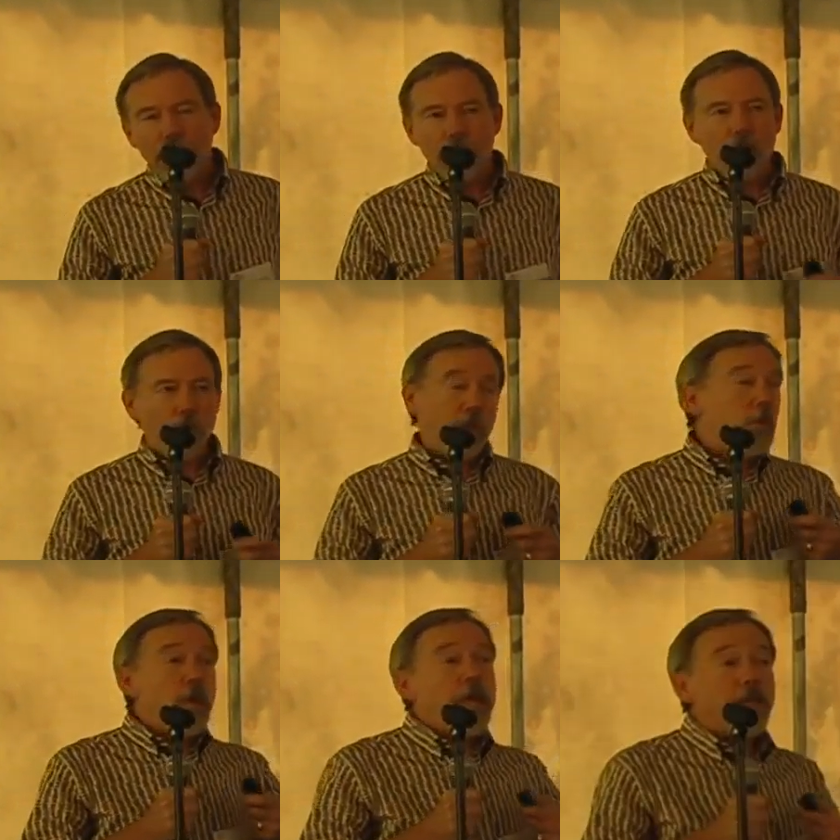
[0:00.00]
You know, I
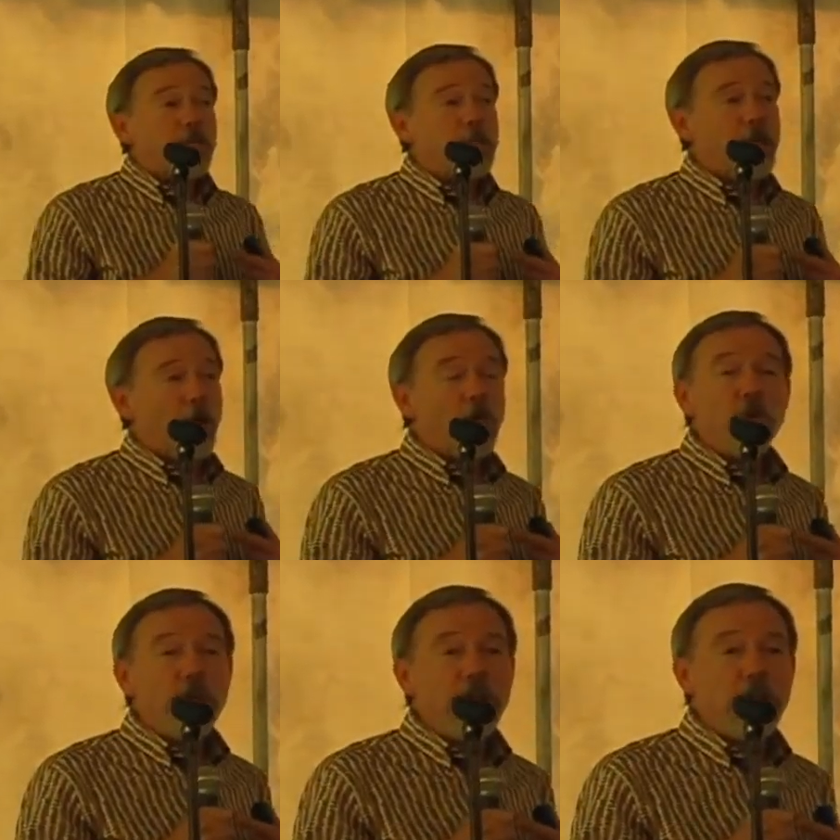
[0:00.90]
mean, we get to meet our
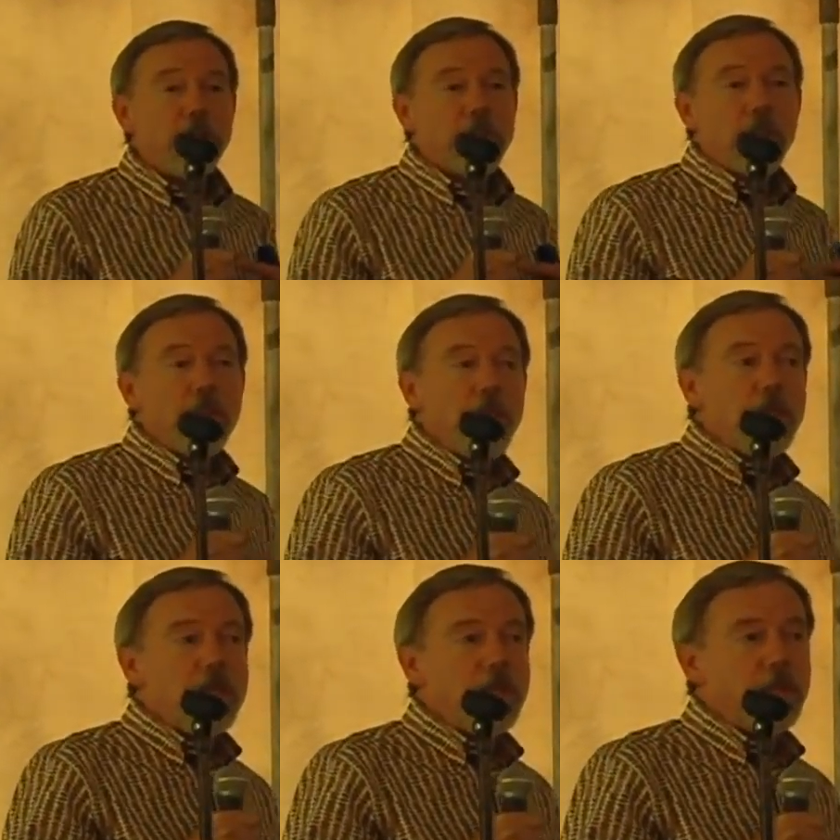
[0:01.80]
own needs, and
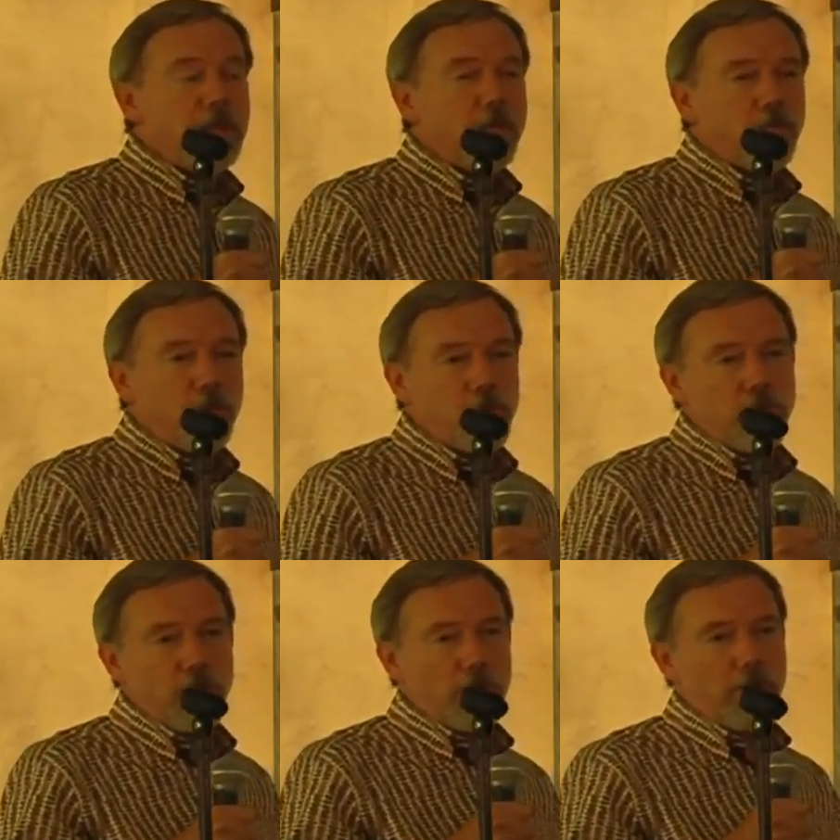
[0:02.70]
then in the
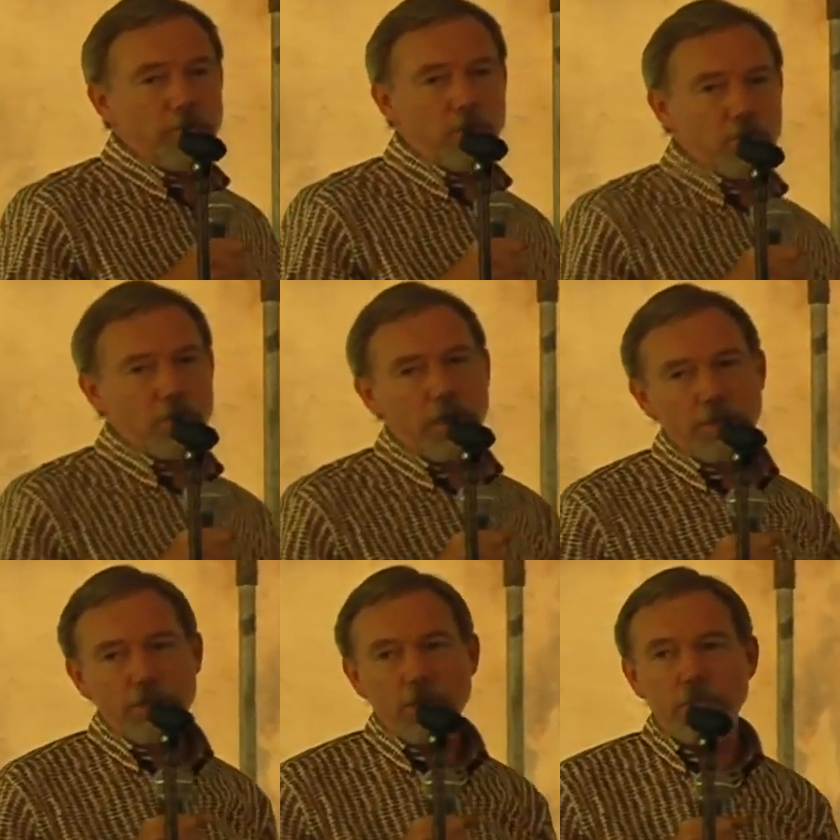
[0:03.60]
future
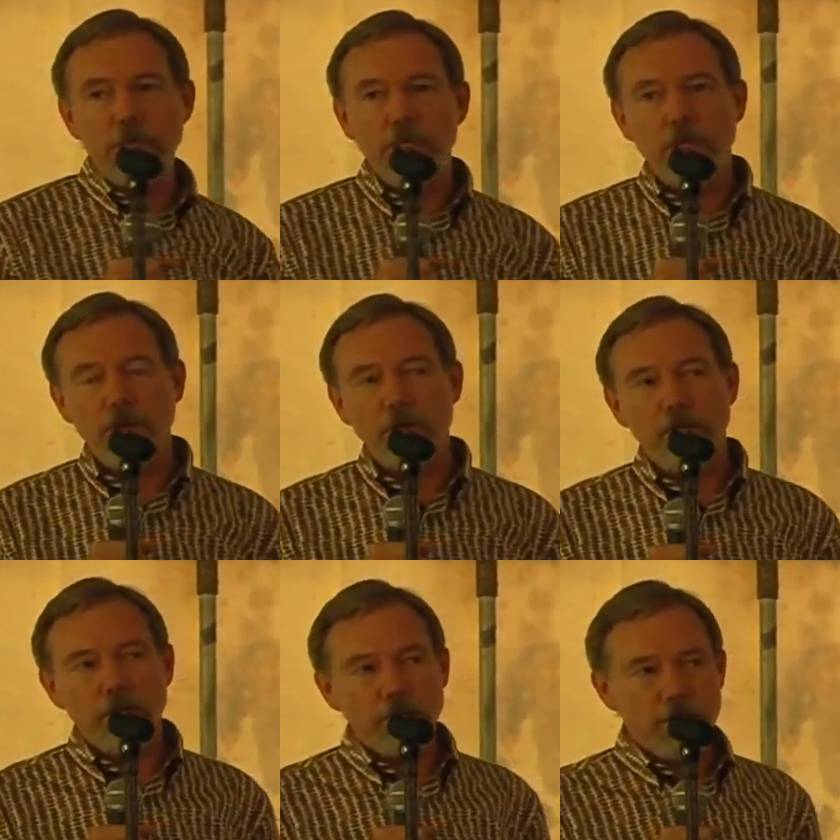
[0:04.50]
gets to meet their
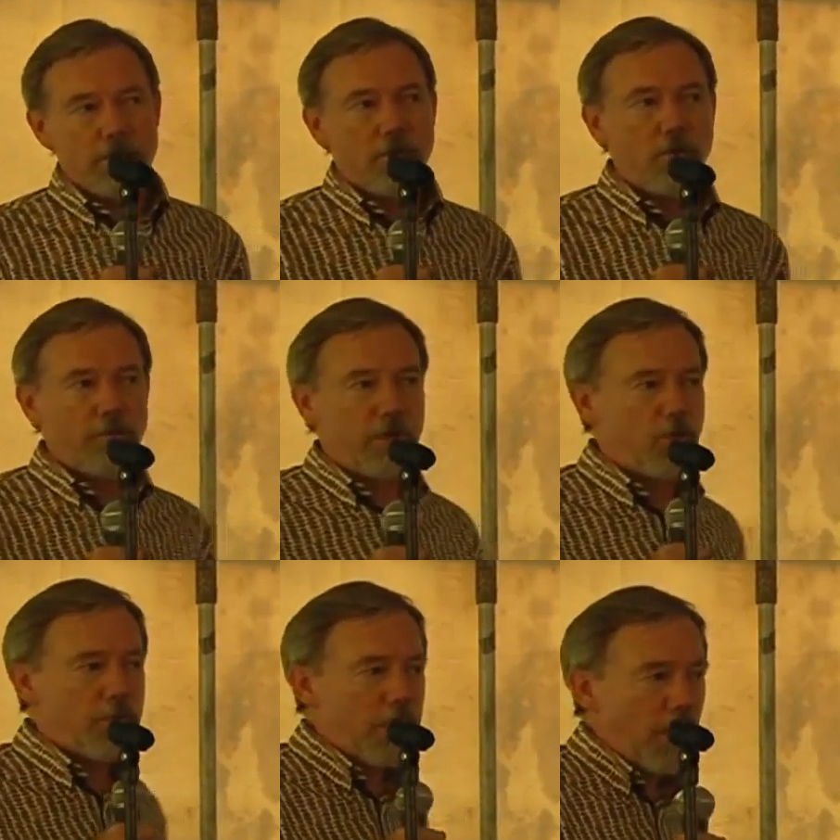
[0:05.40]
needs. Hopefully
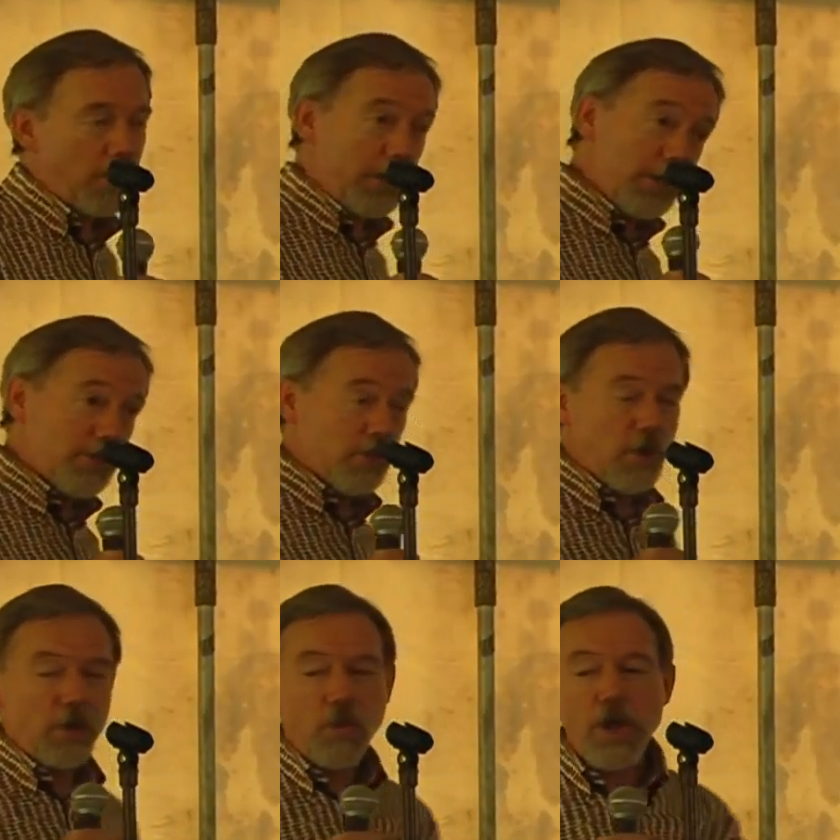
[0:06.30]
we've met our needs in the
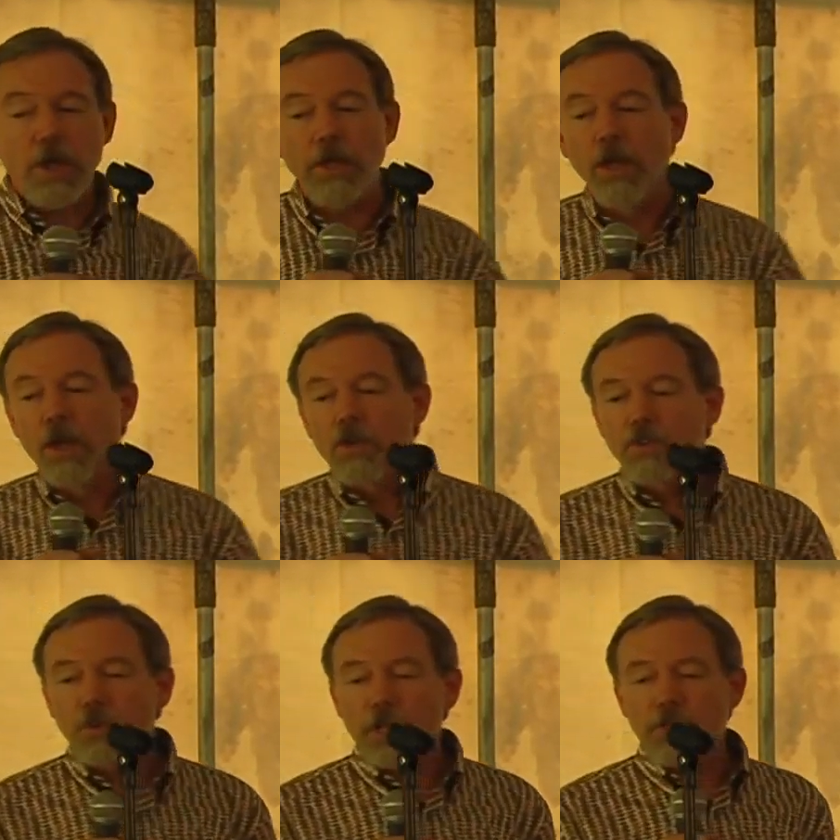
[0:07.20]
right way.
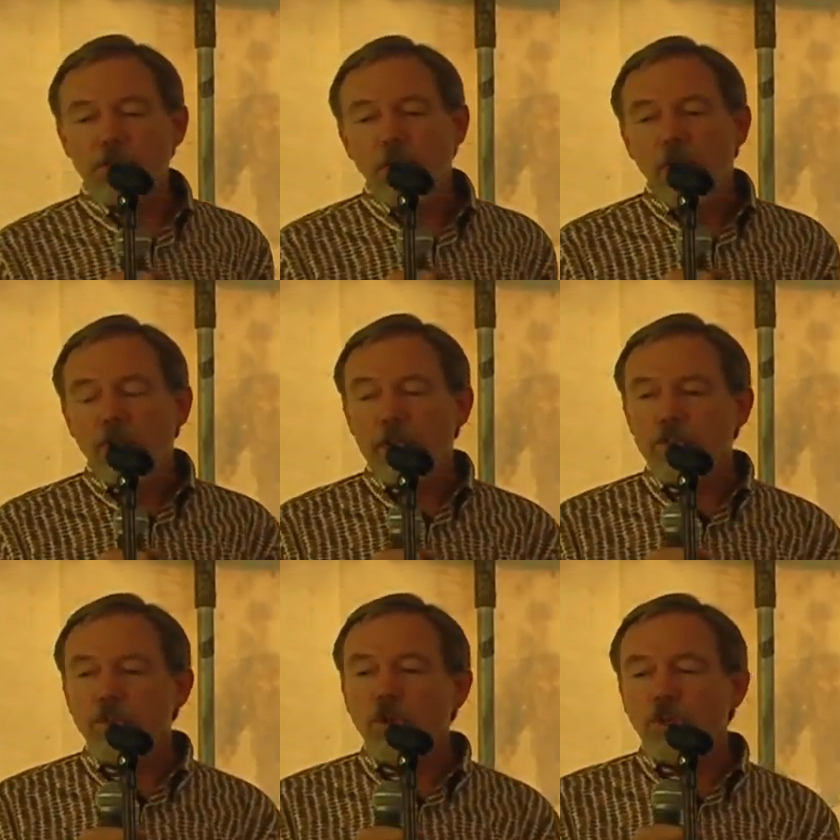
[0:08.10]
So let's
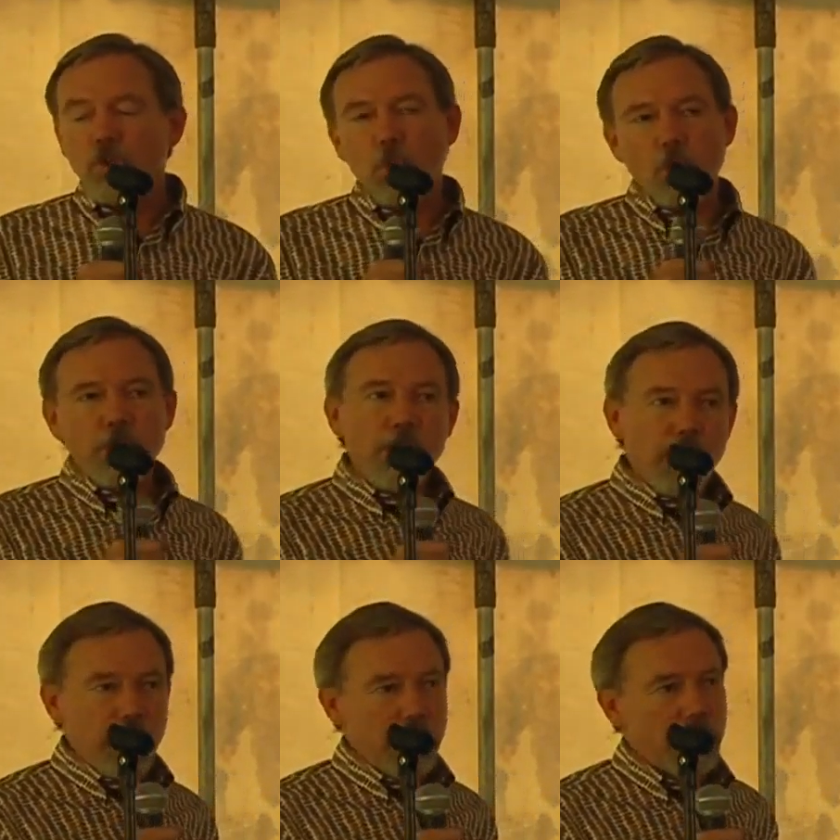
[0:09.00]
look at the word
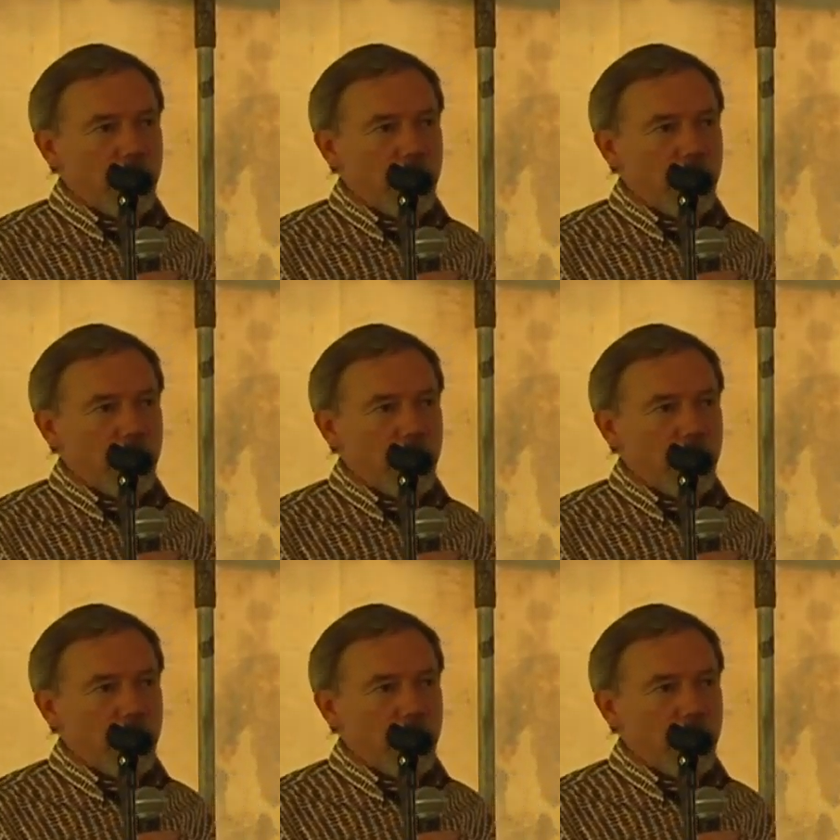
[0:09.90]
need.